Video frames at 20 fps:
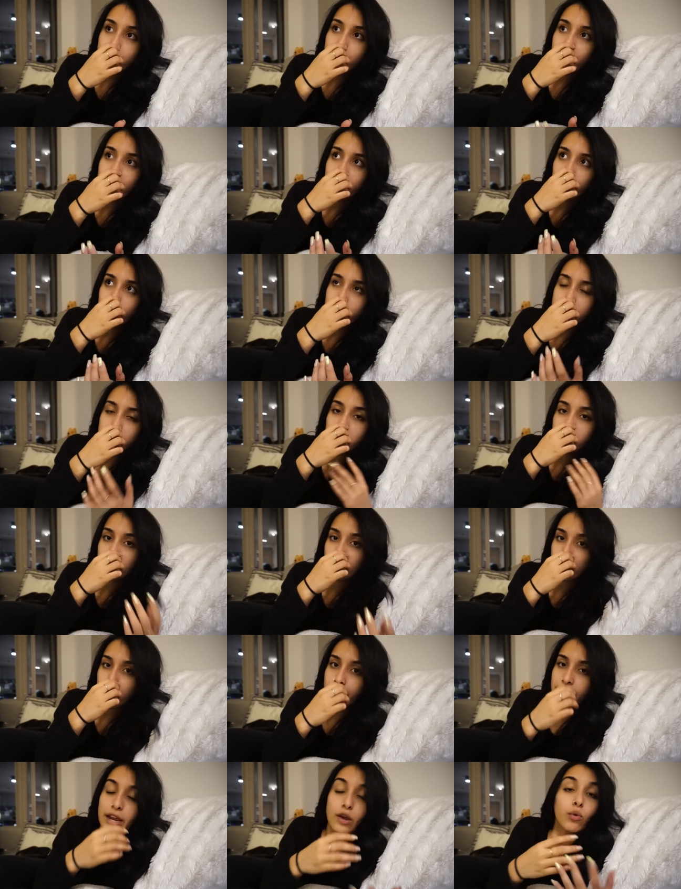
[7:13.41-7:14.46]
but we took a
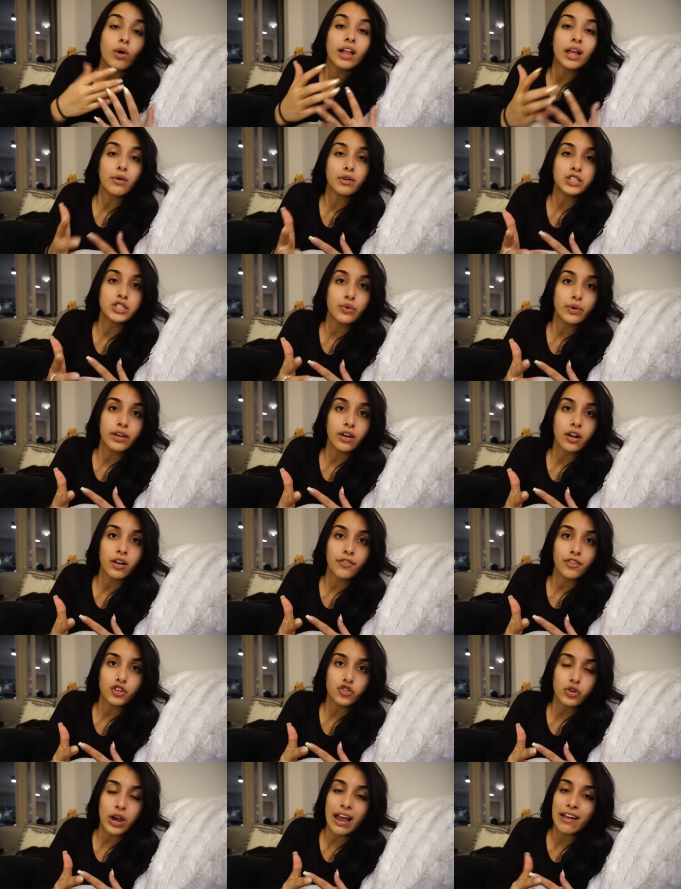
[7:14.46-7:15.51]
break while I was doing all of
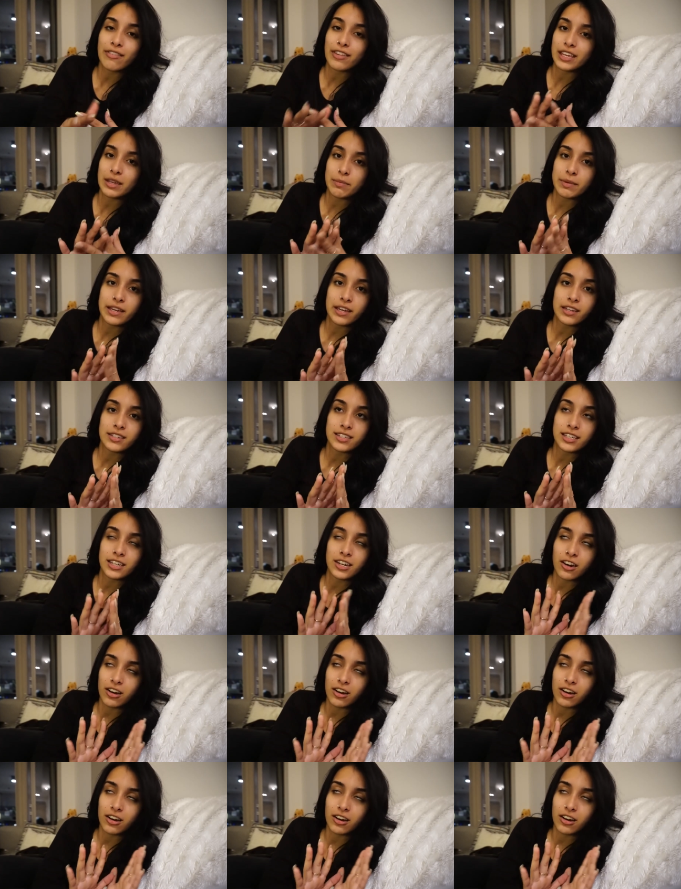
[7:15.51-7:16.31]
the traveling because it